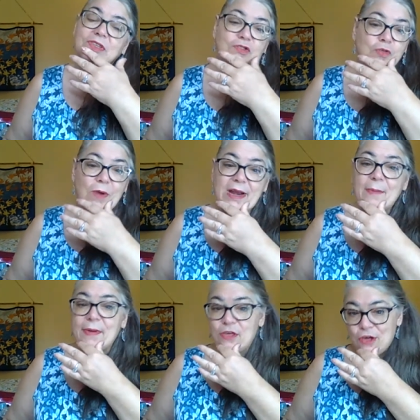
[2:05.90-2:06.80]
To Train
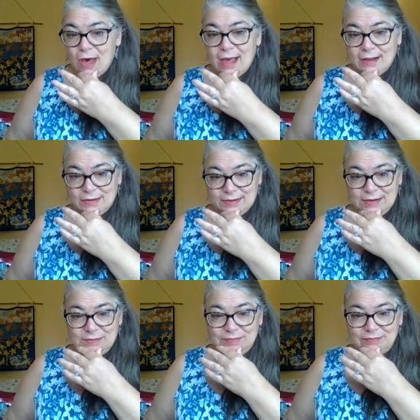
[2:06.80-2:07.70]
Up a Child.
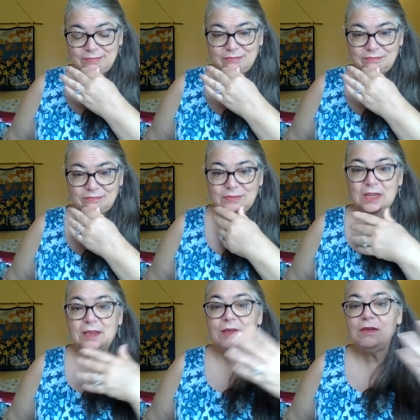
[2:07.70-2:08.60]

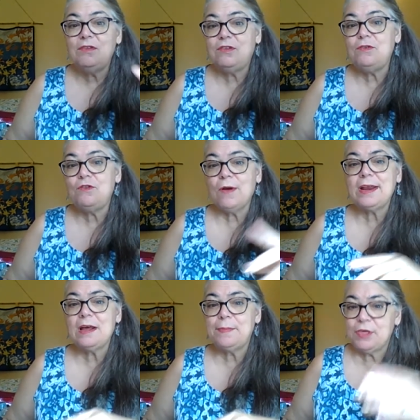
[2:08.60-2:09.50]
To
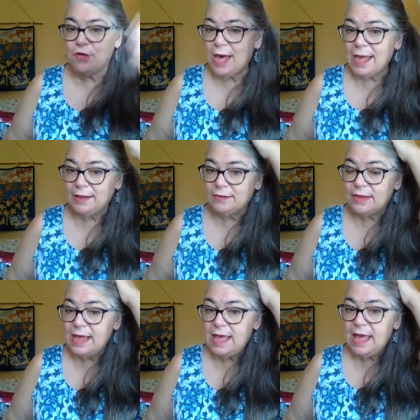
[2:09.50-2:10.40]
Train Up a
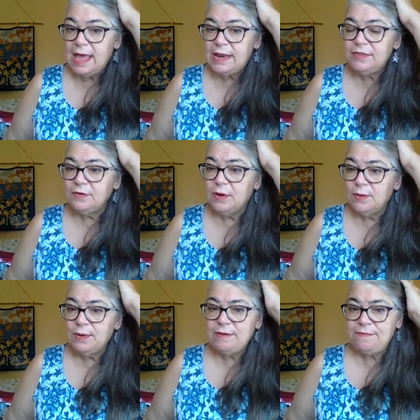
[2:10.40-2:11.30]
Child. And it's a
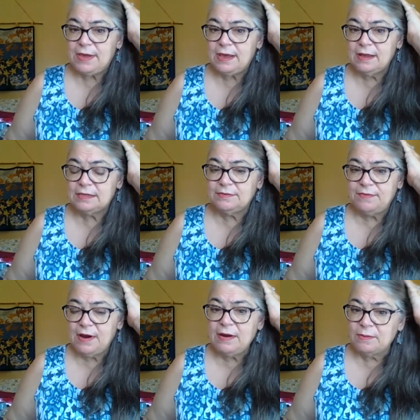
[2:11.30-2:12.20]
horrific, it's a
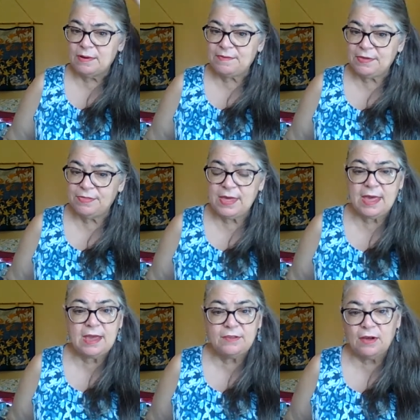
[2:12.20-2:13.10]
very horrific
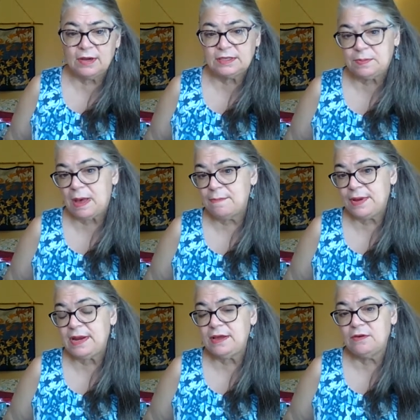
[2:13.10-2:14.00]
thing. It talks about
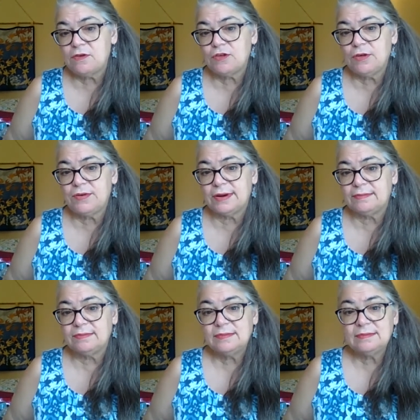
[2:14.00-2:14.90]
beating your
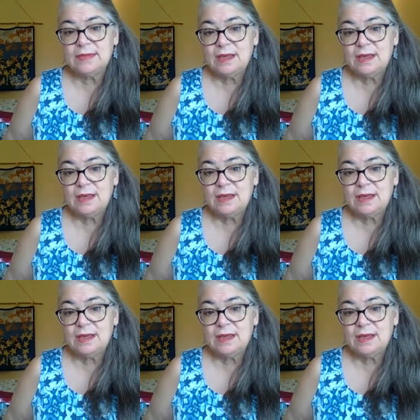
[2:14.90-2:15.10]
children.